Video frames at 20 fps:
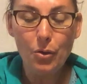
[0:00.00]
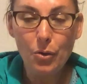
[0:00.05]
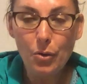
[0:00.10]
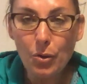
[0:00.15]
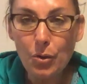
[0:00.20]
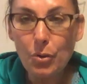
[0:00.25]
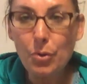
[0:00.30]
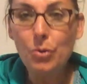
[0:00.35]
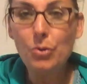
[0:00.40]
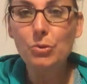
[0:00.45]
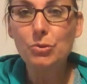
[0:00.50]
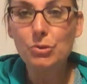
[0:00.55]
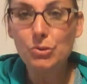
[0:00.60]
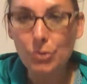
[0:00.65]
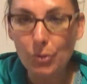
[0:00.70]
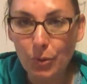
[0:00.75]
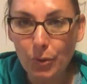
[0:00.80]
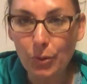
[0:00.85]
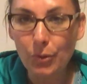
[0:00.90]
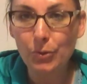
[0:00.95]
Who
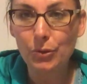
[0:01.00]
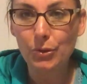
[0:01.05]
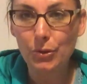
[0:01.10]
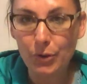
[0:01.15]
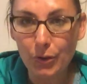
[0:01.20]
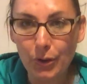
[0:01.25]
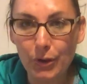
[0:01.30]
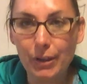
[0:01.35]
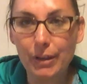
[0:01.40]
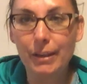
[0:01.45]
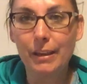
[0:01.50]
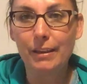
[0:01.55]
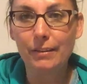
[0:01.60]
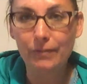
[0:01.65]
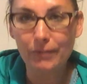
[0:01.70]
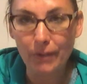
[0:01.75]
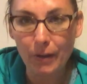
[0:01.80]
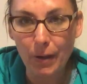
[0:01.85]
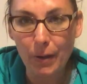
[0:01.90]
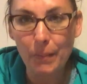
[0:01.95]
stole the cookie
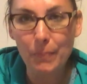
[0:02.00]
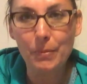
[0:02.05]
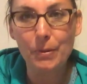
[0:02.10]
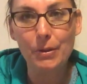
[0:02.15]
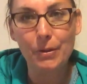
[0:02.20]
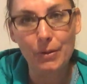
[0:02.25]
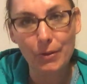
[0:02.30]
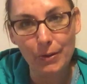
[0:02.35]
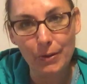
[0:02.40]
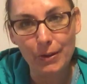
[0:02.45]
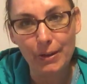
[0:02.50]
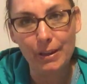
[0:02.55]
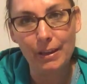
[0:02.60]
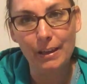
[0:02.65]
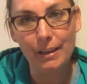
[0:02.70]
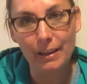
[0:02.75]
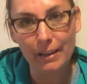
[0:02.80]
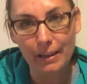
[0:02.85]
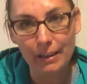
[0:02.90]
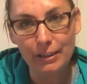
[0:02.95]
from the
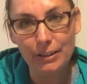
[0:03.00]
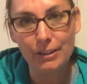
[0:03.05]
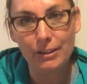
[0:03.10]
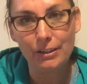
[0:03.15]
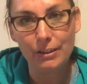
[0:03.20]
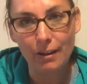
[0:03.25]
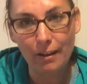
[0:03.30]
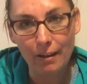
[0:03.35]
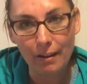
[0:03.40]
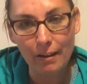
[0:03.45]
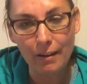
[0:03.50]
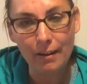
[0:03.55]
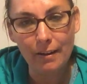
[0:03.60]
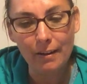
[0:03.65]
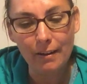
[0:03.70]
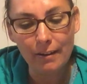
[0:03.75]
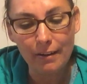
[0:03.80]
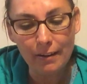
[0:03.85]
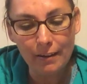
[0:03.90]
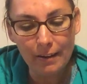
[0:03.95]
cookie
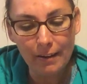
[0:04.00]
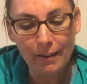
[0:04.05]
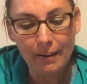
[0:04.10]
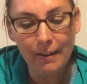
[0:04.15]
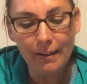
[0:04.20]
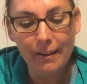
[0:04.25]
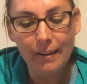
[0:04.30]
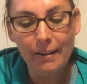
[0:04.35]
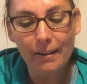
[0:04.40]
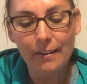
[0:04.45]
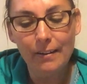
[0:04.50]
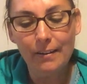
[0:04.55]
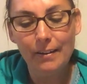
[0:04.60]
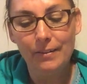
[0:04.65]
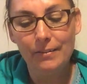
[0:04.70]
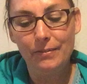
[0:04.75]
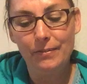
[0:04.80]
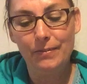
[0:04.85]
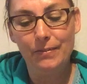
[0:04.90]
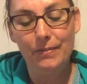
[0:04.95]
jar?
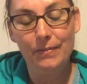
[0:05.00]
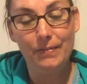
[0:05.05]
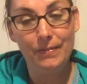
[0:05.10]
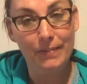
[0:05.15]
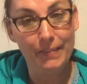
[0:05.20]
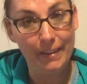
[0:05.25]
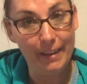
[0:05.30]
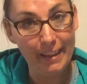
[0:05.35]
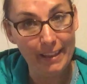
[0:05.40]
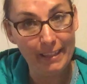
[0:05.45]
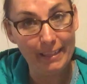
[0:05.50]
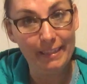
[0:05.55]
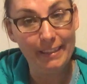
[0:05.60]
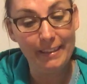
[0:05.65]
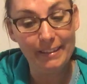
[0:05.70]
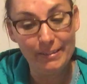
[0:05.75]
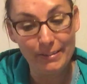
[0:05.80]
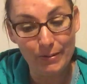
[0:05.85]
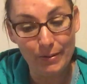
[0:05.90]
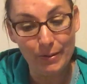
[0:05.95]

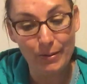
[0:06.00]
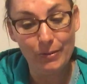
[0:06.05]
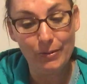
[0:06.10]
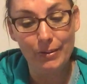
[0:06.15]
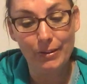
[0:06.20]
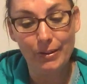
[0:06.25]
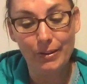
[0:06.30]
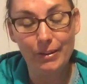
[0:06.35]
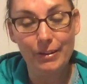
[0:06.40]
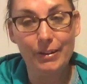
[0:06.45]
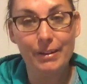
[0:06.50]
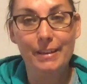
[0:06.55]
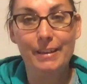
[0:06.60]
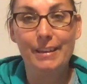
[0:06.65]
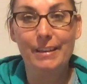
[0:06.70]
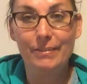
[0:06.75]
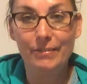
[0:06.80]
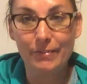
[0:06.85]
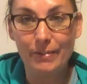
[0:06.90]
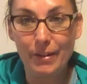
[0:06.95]
Finley stole the
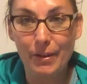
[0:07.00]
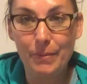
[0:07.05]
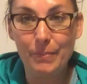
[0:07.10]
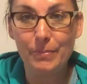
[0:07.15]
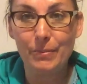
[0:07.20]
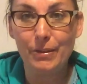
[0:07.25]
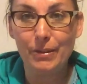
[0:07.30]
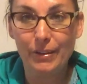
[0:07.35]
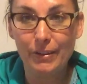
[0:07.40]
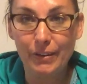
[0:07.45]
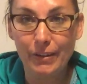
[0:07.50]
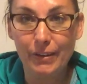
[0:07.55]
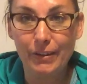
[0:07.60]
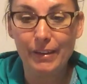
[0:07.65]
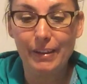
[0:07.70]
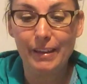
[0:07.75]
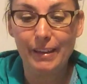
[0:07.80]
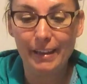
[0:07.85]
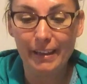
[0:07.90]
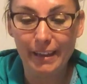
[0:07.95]
cookie from the
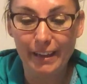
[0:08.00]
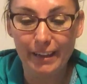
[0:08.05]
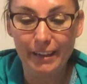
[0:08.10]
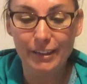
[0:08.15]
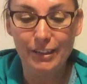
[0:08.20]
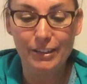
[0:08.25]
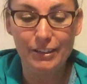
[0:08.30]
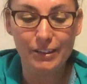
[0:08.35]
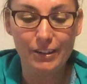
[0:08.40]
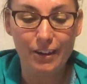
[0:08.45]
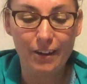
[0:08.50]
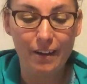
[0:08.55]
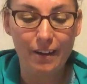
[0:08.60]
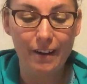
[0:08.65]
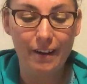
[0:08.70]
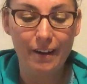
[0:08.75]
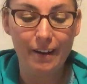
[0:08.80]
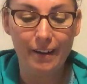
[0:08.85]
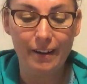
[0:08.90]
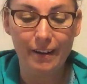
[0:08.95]
cookie
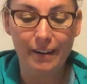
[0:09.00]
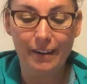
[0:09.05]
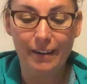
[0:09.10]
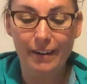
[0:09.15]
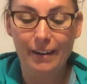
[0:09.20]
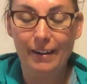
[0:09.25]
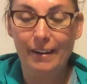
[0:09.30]
jar.